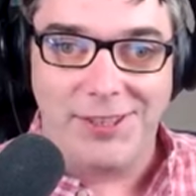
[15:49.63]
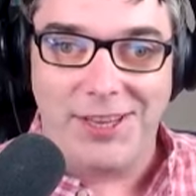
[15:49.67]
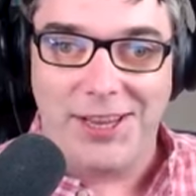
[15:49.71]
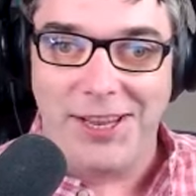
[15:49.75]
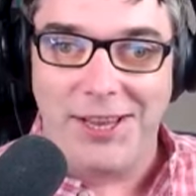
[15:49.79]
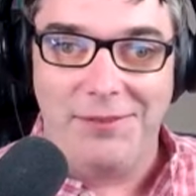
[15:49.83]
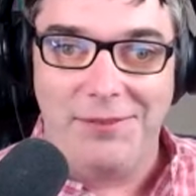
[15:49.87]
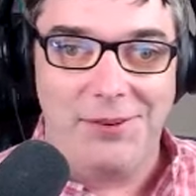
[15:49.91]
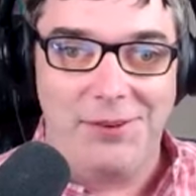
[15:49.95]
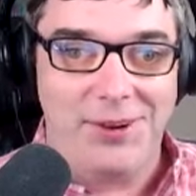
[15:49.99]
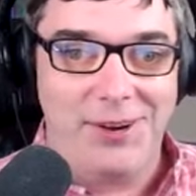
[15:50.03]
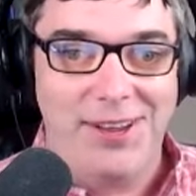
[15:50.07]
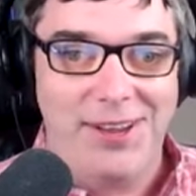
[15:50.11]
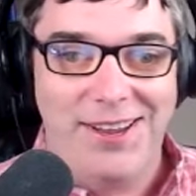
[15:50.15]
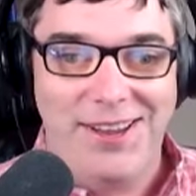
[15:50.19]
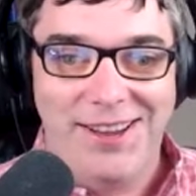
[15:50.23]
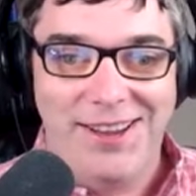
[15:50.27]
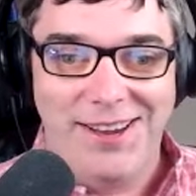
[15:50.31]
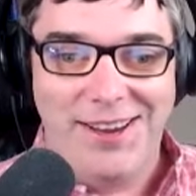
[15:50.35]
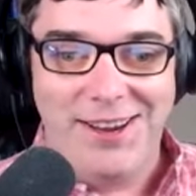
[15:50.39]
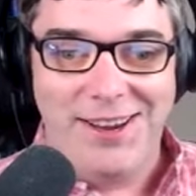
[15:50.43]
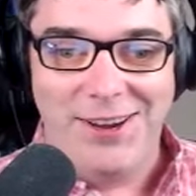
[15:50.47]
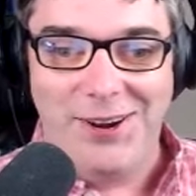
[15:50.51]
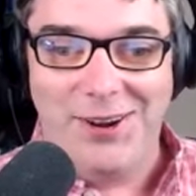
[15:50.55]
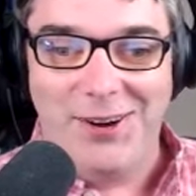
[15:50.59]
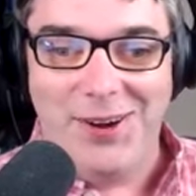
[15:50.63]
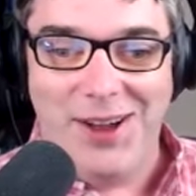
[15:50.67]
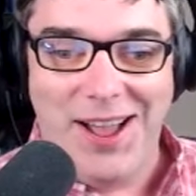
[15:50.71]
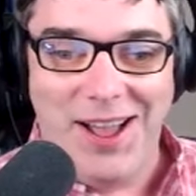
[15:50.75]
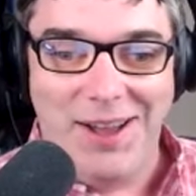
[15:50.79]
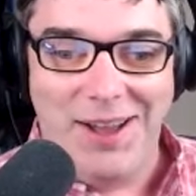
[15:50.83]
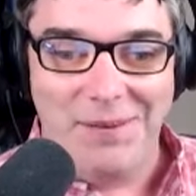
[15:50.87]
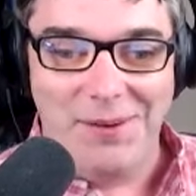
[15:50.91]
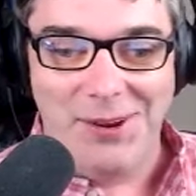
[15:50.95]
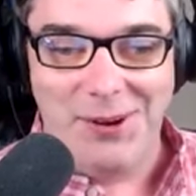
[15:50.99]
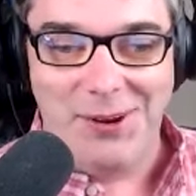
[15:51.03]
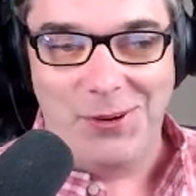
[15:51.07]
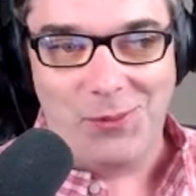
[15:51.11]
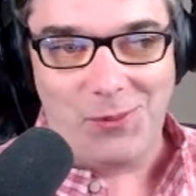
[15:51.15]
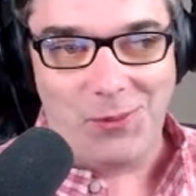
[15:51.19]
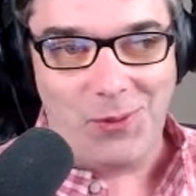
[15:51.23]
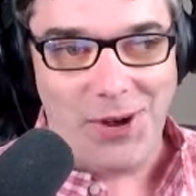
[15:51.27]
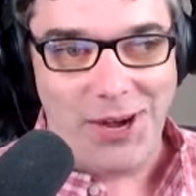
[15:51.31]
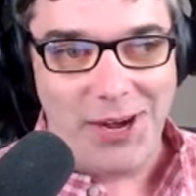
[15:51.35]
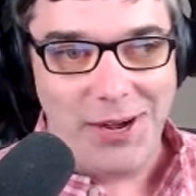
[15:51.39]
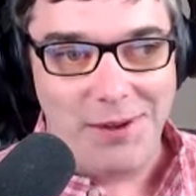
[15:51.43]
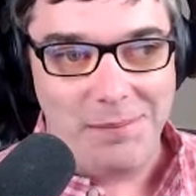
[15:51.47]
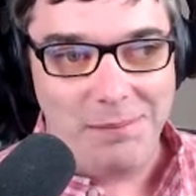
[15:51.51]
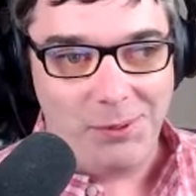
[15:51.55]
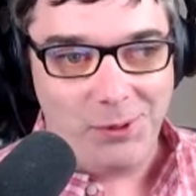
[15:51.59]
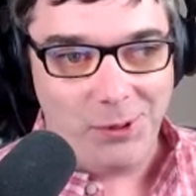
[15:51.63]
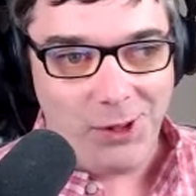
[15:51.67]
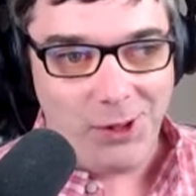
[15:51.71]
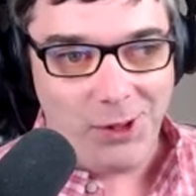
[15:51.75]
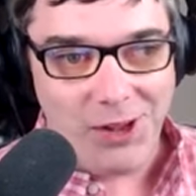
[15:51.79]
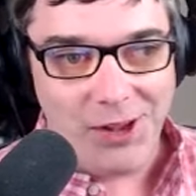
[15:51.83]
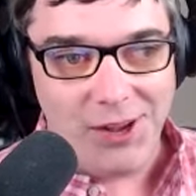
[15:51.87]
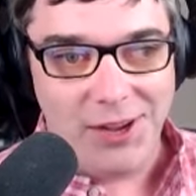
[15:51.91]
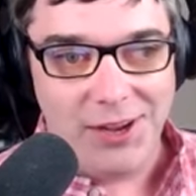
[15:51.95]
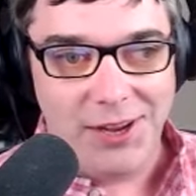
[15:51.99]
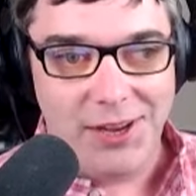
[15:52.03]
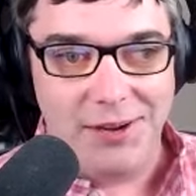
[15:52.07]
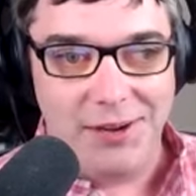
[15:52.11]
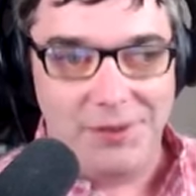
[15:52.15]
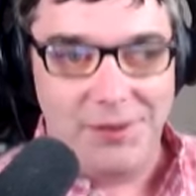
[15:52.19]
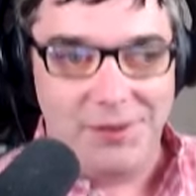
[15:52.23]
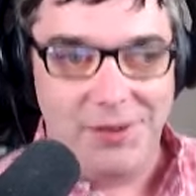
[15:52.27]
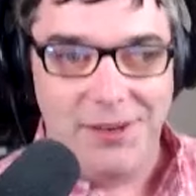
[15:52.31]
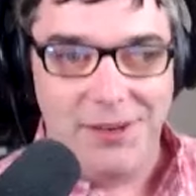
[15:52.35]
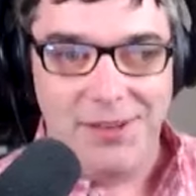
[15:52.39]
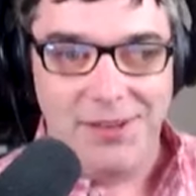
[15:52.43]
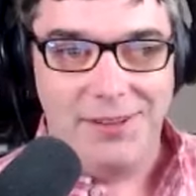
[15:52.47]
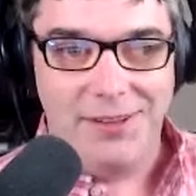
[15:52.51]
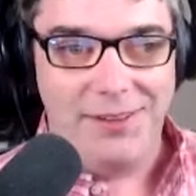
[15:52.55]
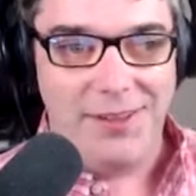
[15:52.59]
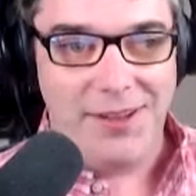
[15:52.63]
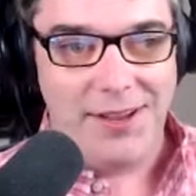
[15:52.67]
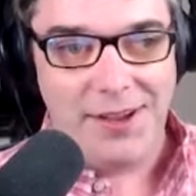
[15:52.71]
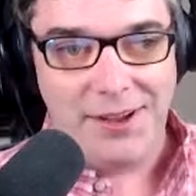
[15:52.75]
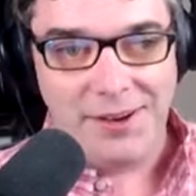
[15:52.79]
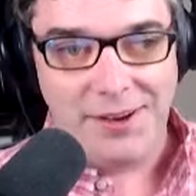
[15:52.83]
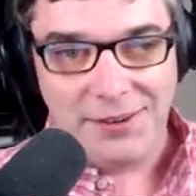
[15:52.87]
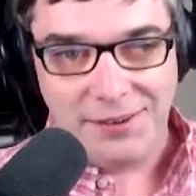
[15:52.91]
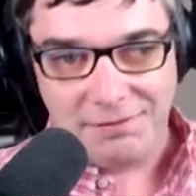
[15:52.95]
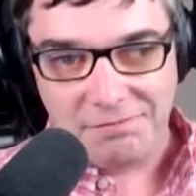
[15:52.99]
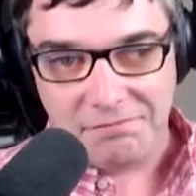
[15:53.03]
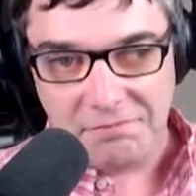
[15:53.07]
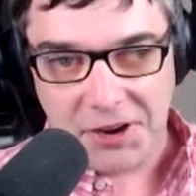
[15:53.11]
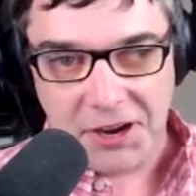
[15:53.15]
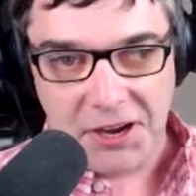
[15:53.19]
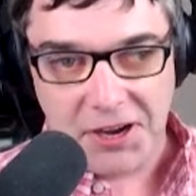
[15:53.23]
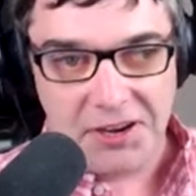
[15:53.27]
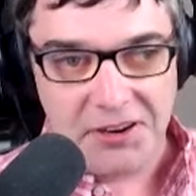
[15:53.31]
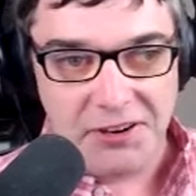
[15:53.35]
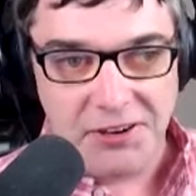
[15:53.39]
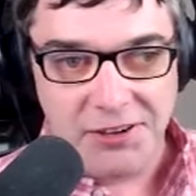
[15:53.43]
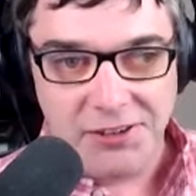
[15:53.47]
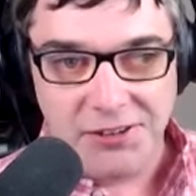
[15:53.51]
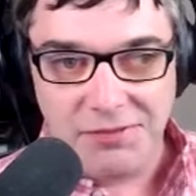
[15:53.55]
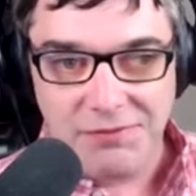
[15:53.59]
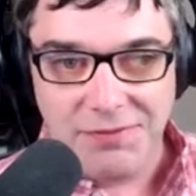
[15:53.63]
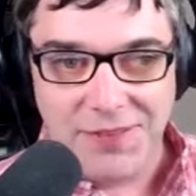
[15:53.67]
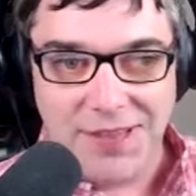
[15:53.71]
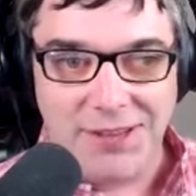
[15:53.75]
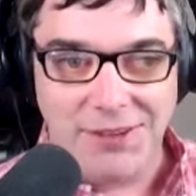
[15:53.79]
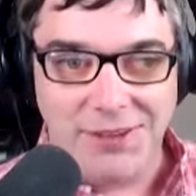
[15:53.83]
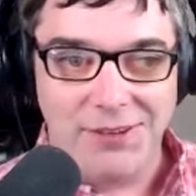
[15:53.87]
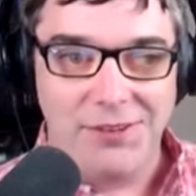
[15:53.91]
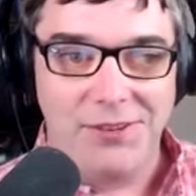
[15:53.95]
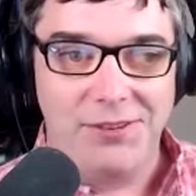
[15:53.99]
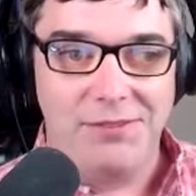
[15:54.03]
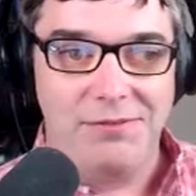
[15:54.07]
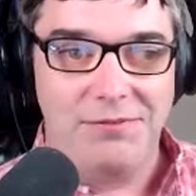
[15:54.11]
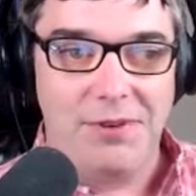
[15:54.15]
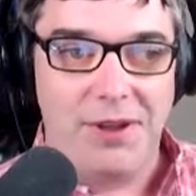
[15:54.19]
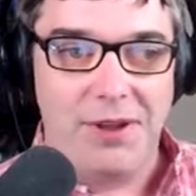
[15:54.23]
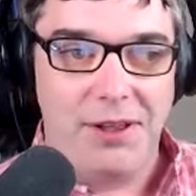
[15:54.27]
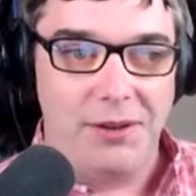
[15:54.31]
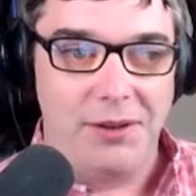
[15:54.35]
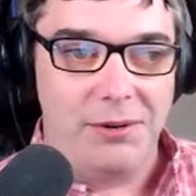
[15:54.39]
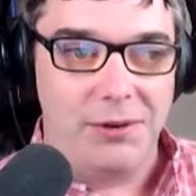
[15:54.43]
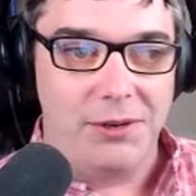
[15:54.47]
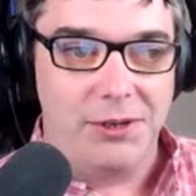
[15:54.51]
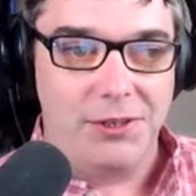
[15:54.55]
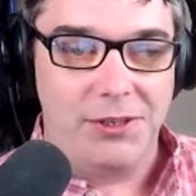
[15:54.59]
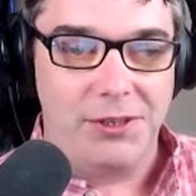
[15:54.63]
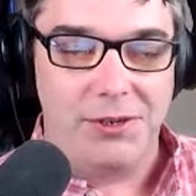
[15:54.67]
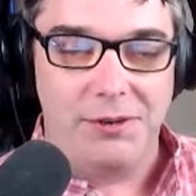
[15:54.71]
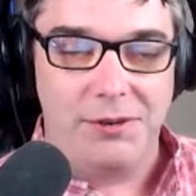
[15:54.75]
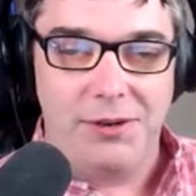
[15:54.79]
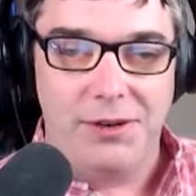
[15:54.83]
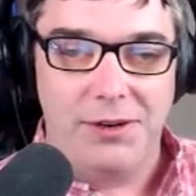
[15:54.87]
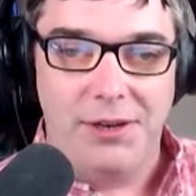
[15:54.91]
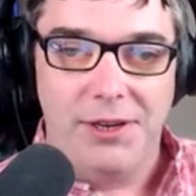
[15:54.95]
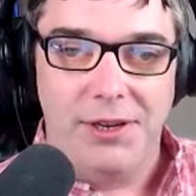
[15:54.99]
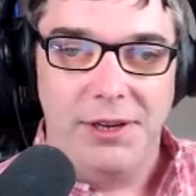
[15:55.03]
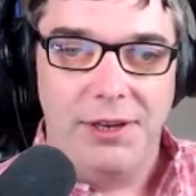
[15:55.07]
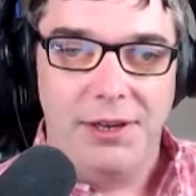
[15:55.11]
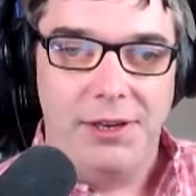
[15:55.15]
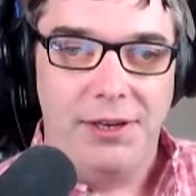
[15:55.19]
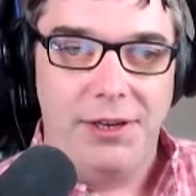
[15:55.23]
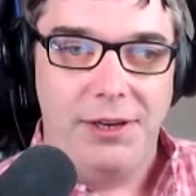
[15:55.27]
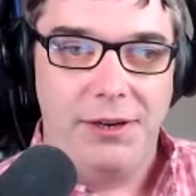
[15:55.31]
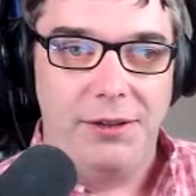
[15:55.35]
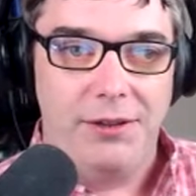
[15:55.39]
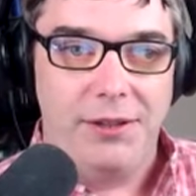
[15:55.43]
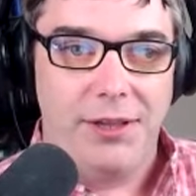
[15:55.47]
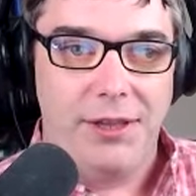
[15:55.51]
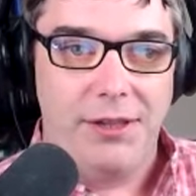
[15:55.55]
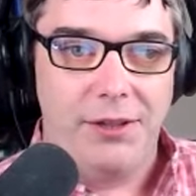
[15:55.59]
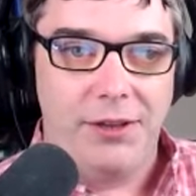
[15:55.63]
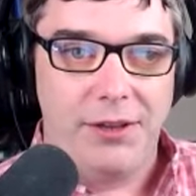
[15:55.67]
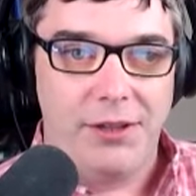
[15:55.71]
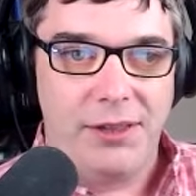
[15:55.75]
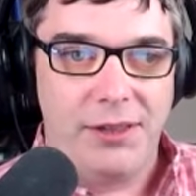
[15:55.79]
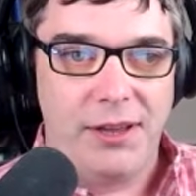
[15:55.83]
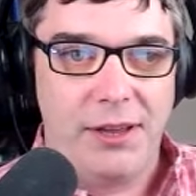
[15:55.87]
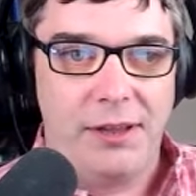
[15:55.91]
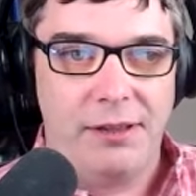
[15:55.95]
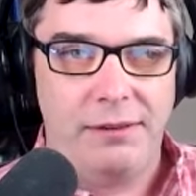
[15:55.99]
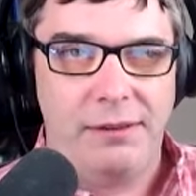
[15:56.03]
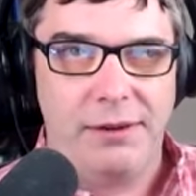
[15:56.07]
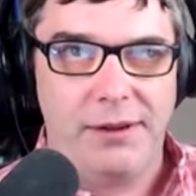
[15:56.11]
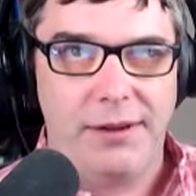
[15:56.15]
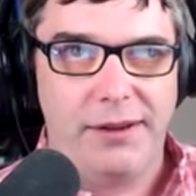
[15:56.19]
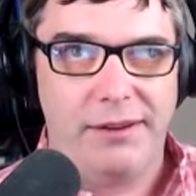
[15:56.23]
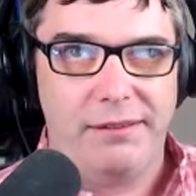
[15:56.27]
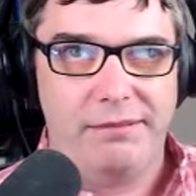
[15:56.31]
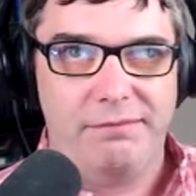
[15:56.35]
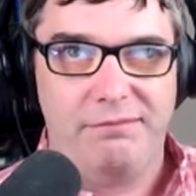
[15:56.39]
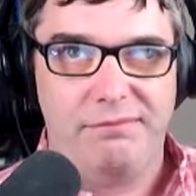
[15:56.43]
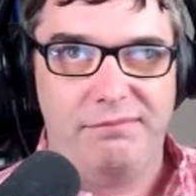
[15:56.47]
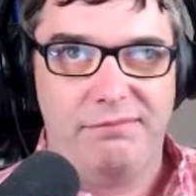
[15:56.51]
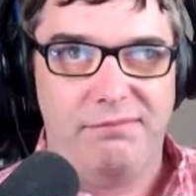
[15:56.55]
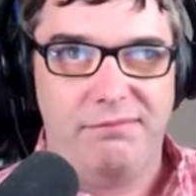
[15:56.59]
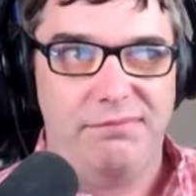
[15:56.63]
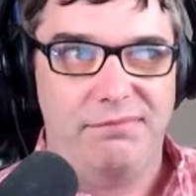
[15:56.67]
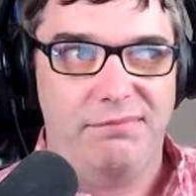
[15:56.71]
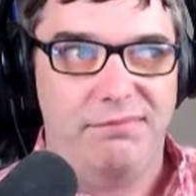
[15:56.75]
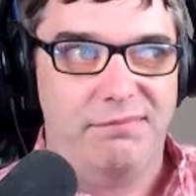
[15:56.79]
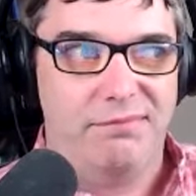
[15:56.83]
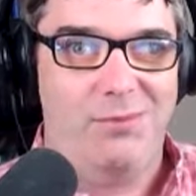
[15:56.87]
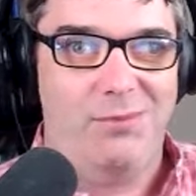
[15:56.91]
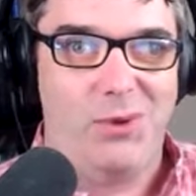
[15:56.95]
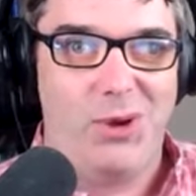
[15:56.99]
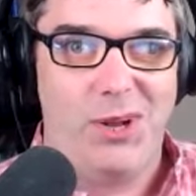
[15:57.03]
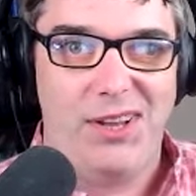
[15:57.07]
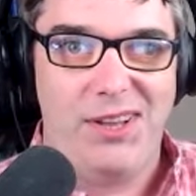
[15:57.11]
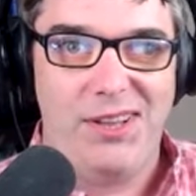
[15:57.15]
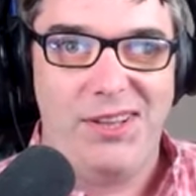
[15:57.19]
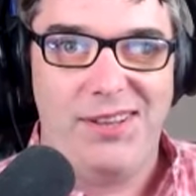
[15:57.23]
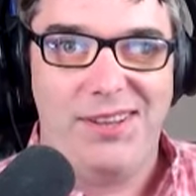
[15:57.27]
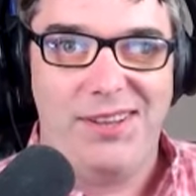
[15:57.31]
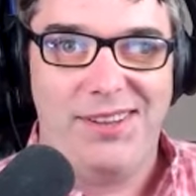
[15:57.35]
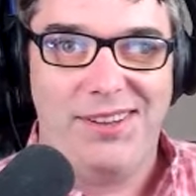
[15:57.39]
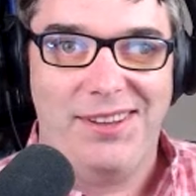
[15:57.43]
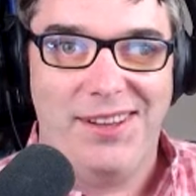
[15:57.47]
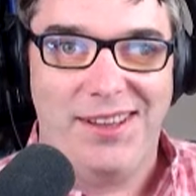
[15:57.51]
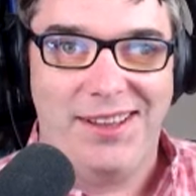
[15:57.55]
They even, you know, have a great blog, and they got hundreds of thousands of followers. And, you know, they look at that and like, what?